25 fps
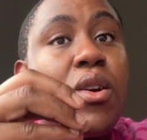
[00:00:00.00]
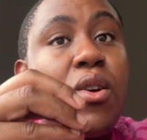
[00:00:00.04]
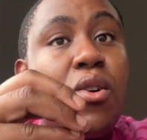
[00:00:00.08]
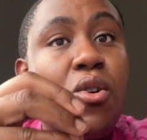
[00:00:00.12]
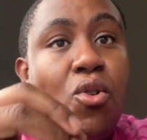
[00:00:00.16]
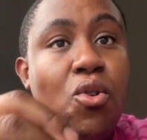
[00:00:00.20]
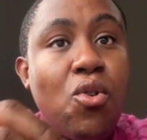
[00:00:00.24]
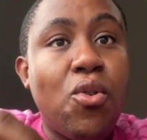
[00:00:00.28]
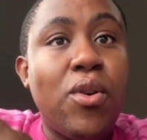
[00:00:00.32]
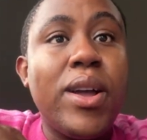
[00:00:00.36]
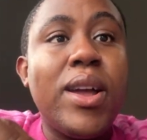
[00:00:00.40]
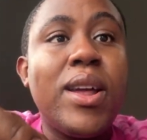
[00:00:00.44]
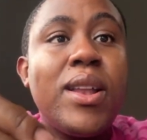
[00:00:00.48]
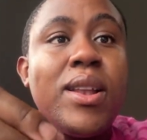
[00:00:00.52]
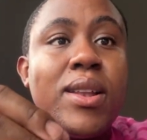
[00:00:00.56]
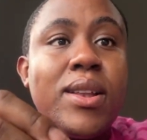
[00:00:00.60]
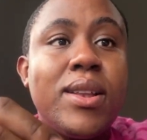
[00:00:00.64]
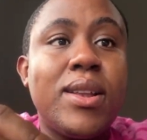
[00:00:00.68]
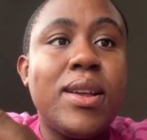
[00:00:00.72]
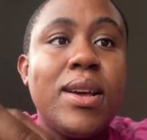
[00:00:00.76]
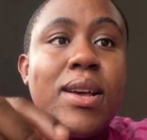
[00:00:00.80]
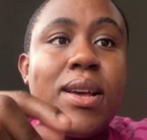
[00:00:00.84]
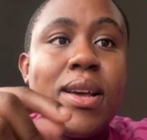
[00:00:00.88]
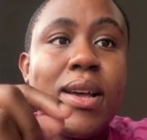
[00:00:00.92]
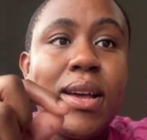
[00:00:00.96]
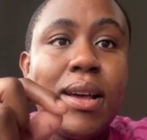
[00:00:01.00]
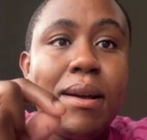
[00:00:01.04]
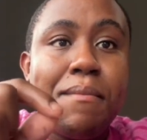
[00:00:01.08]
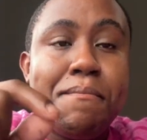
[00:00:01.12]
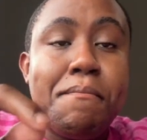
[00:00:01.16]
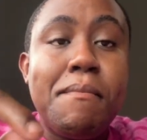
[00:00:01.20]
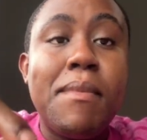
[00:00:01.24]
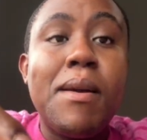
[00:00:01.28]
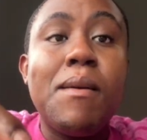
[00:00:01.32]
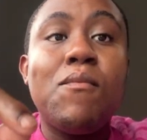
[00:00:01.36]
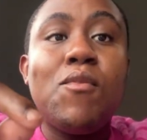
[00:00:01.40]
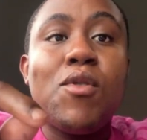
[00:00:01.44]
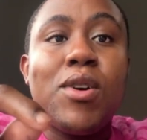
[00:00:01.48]
go and
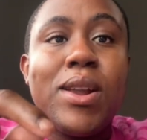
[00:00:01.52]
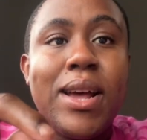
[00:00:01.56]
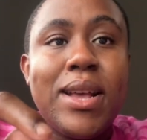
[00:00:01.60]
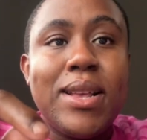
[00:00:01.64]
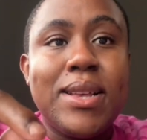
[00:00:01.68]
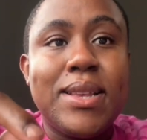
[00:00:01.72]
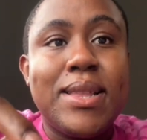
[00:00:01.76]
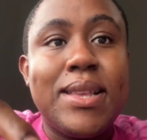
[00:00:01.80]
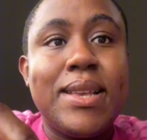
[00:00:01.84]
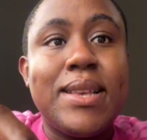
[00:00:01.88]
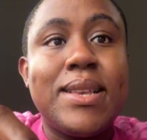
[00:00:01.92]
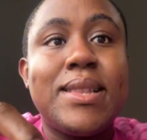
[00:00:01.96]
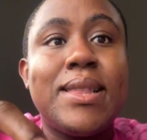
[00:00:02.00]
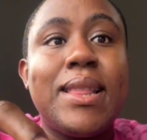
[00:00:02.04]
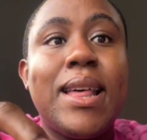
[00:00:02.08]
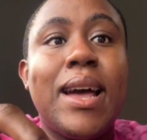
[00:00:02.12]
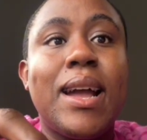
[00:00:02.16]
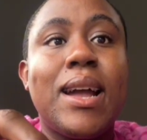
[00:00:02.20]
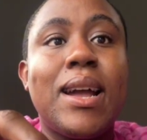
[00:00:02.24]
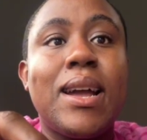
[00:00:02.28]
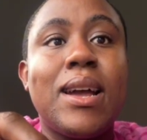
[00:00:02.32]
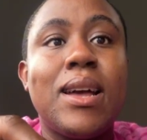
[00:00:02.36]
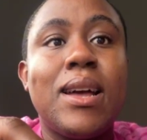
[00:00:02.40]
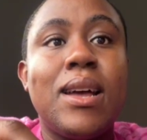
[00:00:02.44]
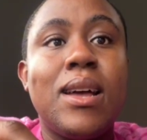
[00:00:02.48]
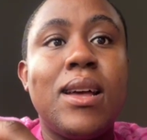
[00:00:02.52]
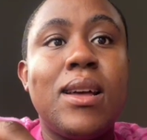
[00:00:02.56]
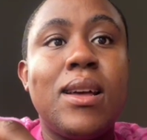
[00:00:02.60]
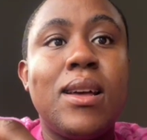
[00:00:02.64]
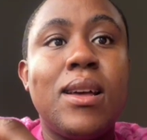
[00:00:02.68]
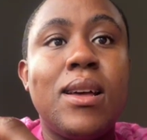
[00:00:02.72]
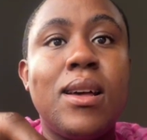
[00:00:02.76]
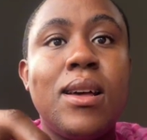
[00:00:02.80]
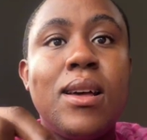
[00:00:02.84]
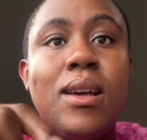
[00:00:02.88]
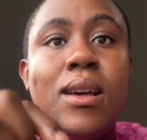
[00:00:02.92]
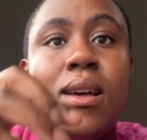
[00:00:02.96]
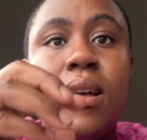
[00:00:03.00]
memorize this like
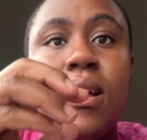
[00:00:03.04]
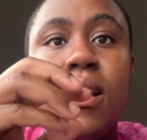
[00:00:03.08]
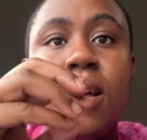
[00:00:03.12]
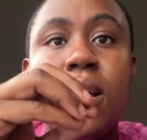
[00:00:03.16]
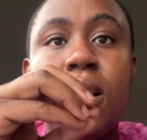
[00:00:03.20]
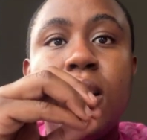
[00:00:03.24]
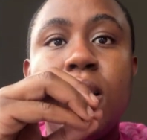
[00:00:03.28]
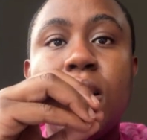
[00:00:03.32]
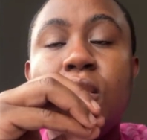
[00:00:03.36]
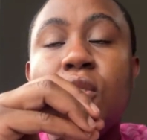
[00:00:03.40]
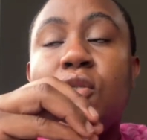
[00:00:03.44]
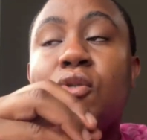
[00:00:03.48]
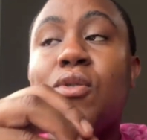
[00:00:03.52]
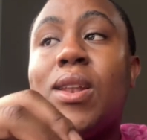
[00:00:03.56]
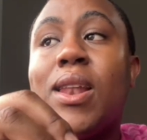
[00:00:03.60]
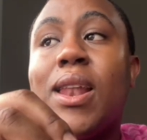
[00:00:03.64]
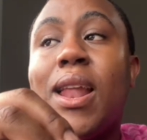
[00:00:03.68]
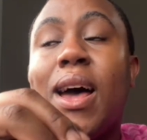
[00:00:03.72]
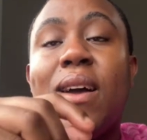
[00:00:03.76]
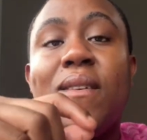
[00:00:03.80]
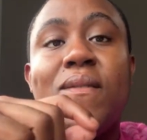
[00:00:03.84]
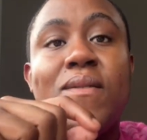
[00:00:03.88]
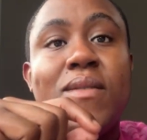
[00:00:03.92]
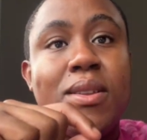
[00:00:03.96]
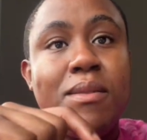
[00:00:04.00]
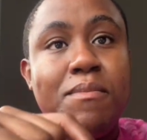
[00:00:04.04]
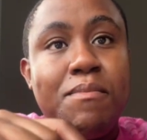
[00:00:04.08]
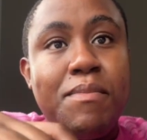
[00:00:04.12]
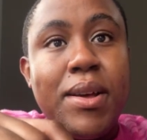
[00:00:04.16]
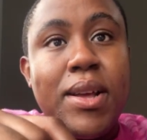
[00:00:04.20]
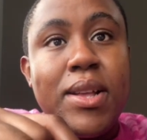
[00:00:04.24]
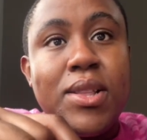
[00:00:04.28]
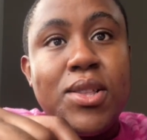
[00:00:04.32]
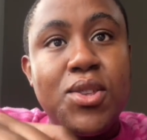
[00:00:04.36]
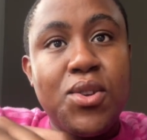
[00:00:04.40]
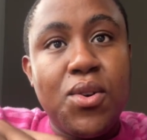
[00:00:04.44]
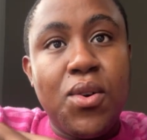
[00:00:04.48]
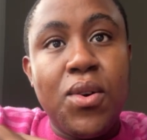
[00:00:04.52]
your life
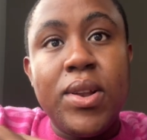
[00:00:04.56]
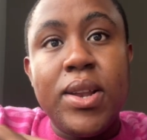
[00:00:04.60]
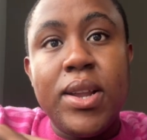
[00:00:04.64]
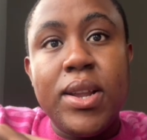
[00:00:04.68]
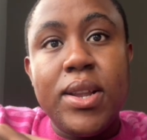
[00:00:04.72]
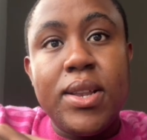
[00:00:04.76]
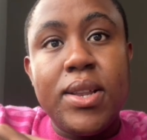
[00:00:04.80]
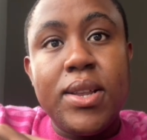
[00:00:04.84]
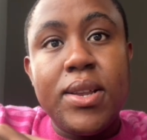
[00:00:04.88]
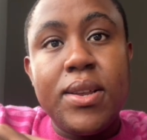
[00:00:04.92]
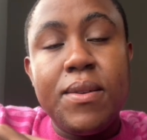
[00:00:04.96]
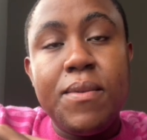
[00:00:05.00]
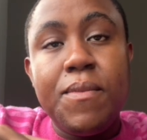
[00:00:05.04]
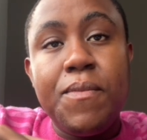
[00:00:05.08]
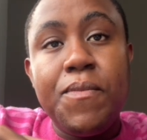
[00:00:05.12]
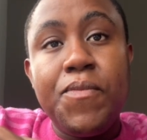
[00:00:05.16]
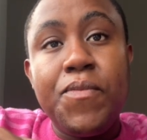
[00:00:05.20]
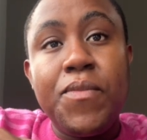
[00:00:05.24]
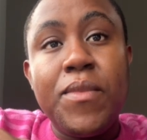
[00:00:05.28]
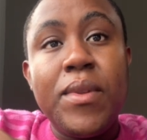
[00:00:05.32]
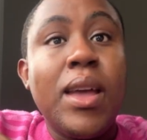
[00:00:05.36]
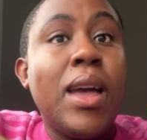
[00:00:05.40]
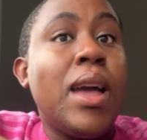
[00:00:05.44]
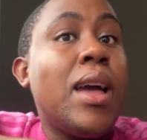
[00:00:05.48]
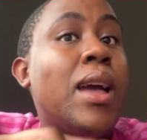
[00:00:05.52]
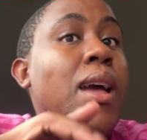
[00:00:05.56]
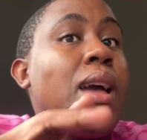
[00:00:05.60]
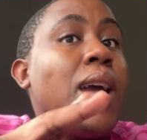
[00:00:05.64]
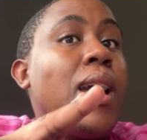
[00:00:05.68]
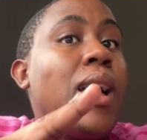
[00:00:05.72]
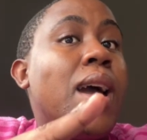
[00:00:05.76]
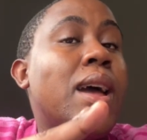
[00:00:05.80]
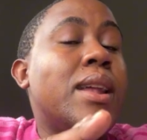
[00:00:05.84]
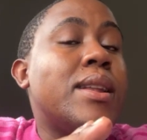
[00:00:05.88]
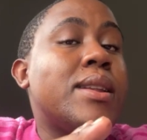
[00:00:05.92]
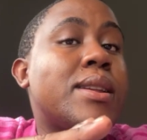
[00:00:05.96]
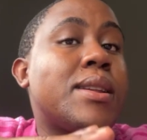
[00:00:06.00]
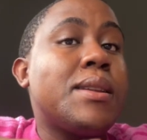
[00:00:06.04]
depends on it.
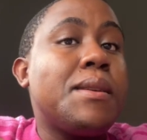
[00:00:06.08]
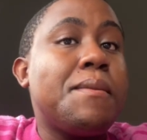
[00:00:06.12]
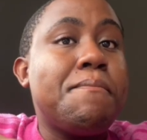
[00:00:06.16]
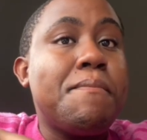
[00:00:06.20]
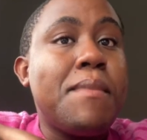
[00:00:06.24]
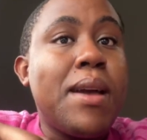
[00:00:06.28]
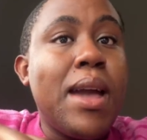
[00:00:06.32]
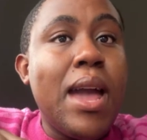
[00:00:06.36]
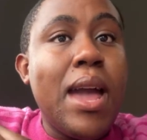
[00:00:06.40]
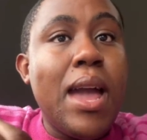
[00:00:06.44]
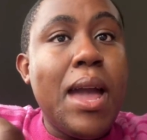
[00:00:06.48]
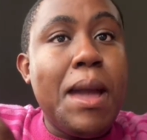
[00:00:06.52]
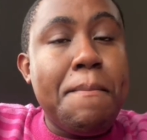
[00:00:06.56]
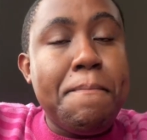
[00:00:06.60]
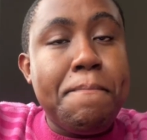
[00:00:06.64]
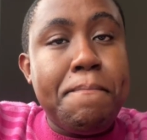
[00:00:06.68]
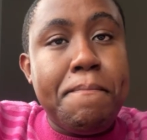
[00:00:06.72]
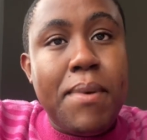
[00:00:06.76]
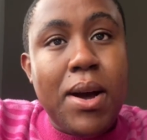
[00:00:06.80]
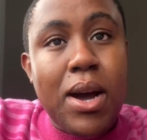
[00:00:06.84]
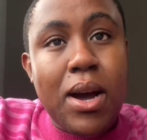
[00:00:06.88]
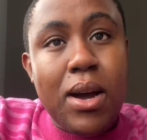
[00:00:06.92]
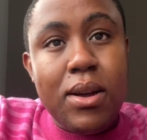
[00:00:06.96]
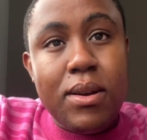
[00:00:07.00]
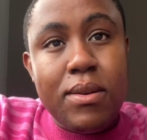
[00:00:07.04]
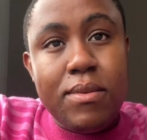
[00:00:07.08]
And remember,